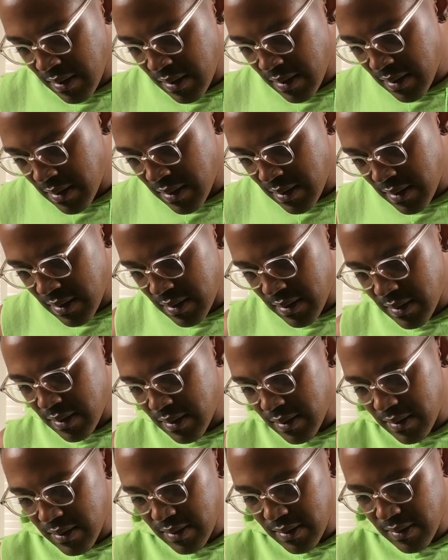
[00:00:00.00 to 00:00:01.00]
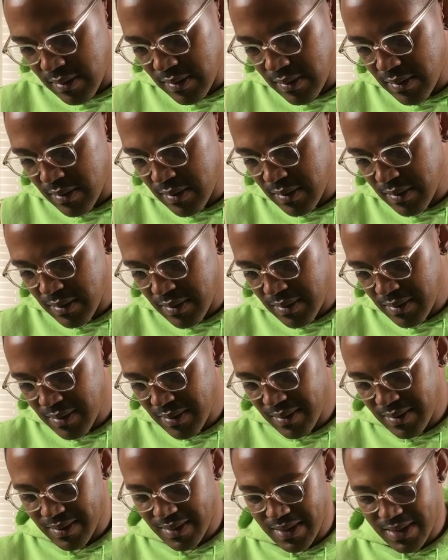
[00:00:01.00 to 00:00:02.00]

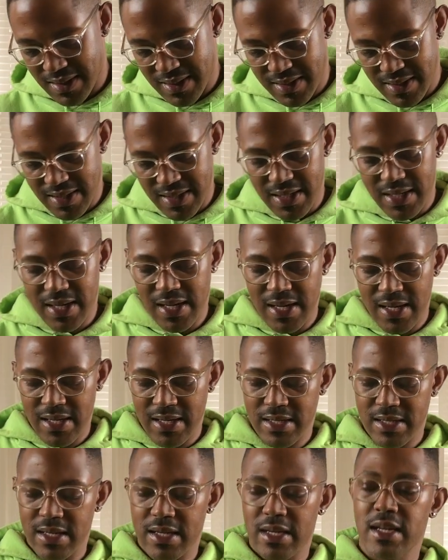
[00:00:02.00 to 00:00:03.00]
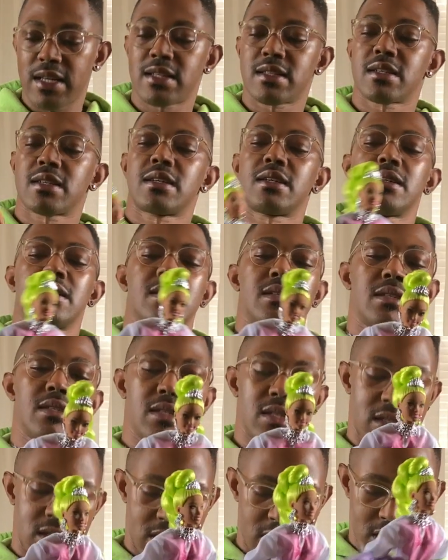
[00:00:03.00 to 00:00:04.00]
Okay, and I actually like to cut the
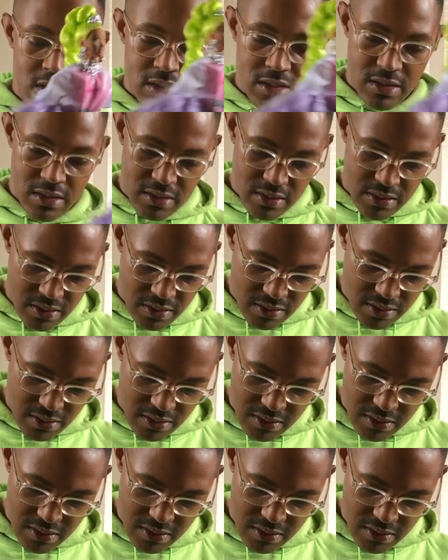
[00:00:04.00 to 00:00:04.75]
tags.